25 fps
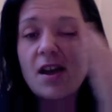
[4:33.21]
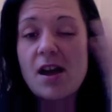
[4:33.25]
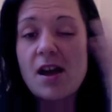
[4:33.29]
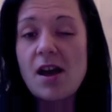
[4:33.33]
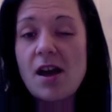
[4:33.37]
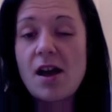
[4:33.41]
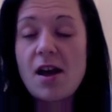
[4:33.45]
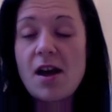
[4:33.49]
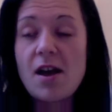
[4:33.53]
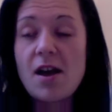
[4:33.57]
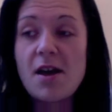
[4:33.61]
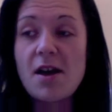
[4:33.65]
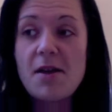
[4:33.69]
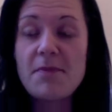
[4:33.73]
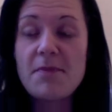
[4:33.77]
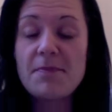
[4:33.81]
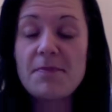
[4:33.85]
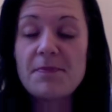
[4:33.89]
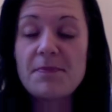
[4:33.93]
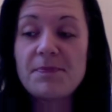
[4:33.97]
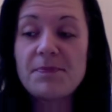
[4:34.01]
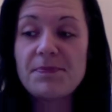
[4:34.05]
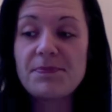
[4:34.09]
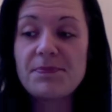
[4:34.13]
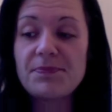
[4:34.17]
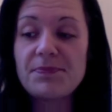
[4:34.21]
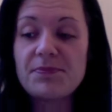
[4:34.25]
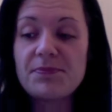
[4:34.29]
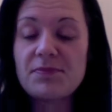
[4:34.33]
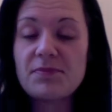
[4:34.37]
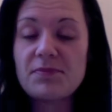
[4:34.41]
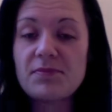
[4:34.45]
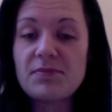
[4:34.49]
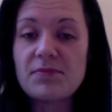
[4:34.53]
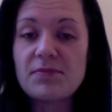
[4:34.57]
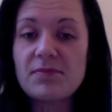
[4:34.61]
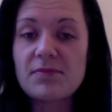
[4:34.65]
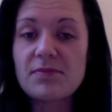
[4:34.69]
but
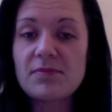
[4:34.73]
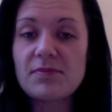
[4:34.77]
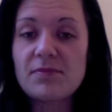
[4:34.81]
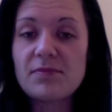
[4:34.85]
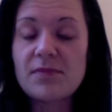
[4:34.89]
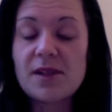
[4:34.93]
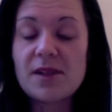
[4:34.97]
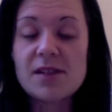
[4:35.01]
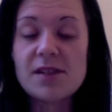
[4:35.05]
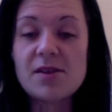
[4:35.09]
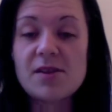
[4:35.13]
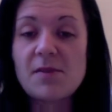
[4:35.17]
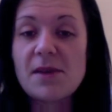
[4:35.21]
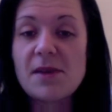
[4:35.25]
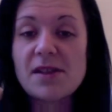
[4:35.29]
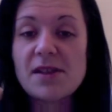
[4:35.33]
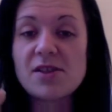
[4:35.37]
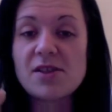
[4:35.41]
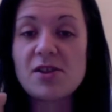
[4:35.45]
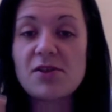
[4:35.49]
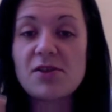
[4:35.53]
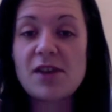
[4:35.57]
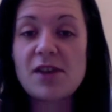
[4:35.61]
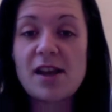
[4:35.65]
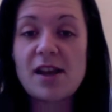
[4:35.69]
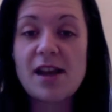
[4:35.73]
it's gone back to nothing.